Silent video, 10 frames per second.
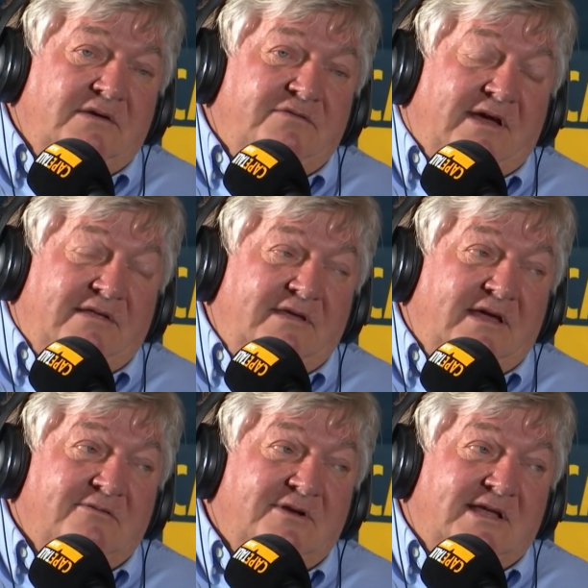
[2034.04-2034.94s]
If I
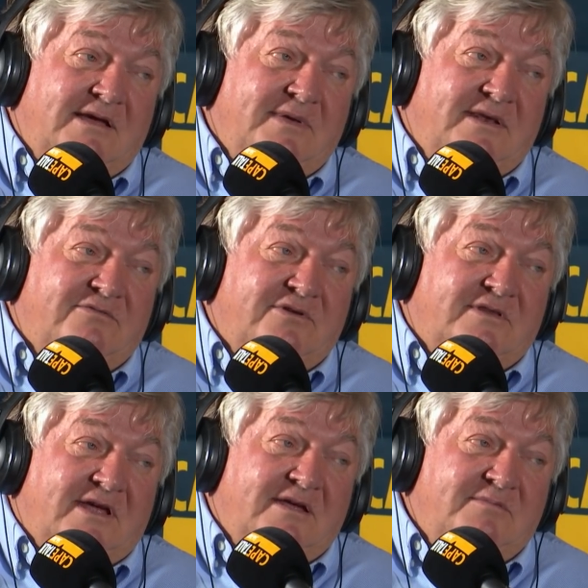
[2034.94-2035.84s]
think I will come out of
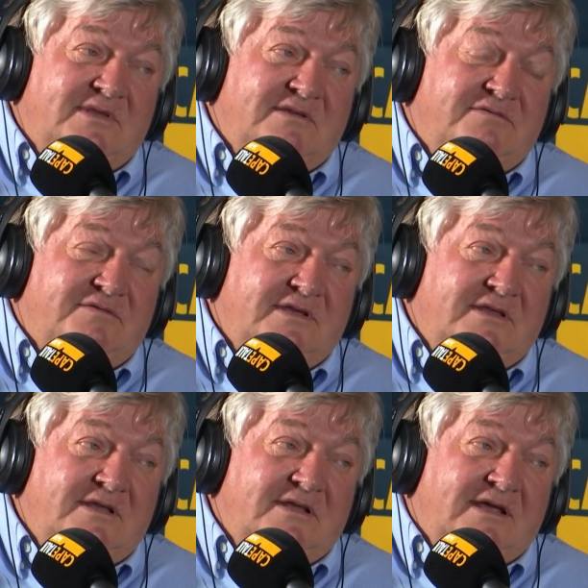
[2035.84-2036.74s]
retirement if the
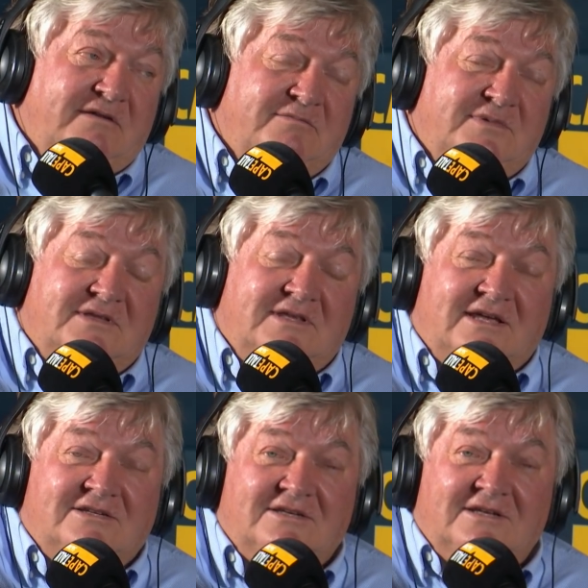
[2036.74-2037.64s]
Indian government
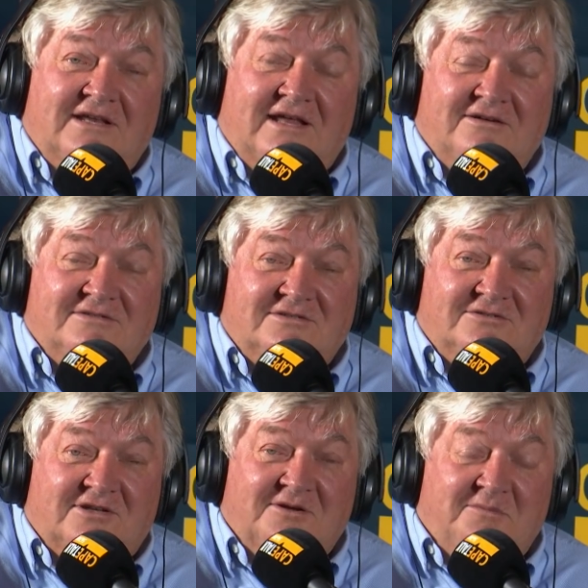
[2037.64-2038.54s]
actually allows us
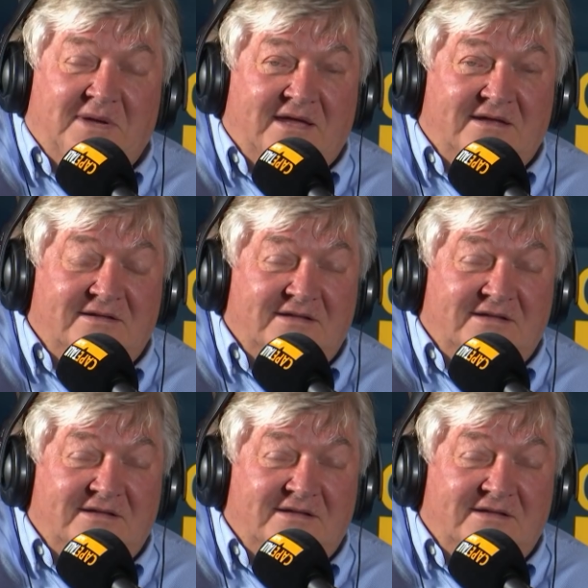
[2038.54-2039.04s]
to go back.